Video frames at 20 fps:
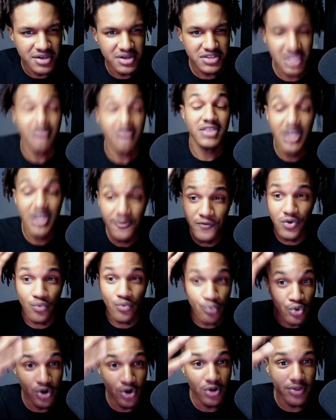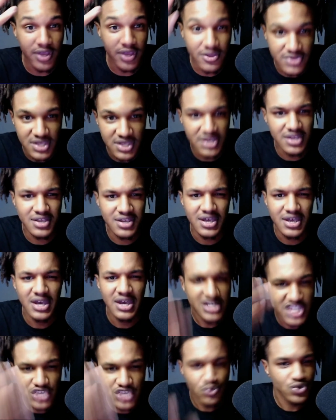Did Denver really think
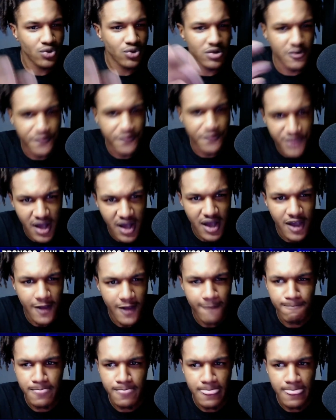this was going to fly?